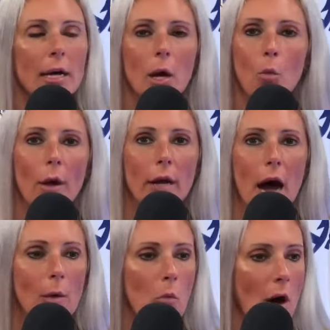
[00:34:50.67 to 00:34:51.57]
When
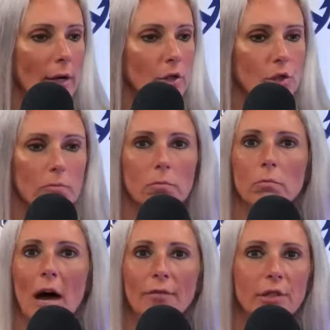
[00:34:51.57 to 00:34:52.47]
I watch,
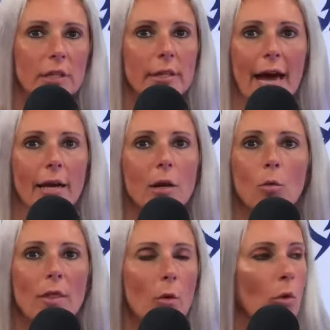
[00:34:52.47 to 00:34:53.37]
I've seen Canada
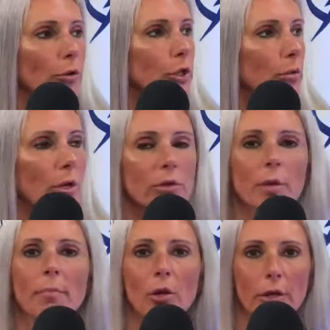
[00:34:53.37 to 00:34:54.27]
win the World Juniors a
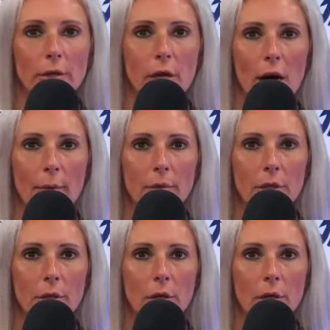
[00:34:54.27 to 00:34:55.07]
million times.